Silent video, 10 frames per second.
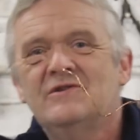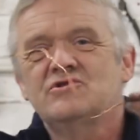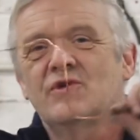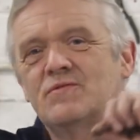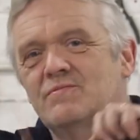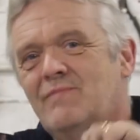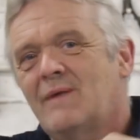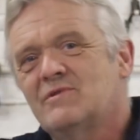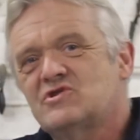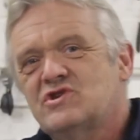So
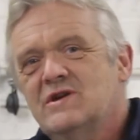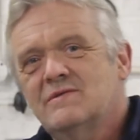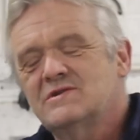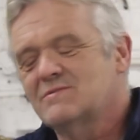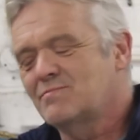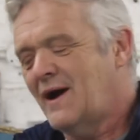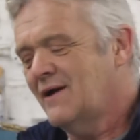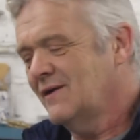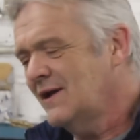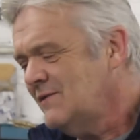remember, series and
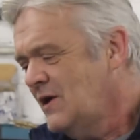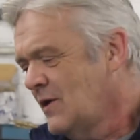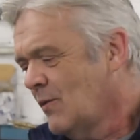parallel.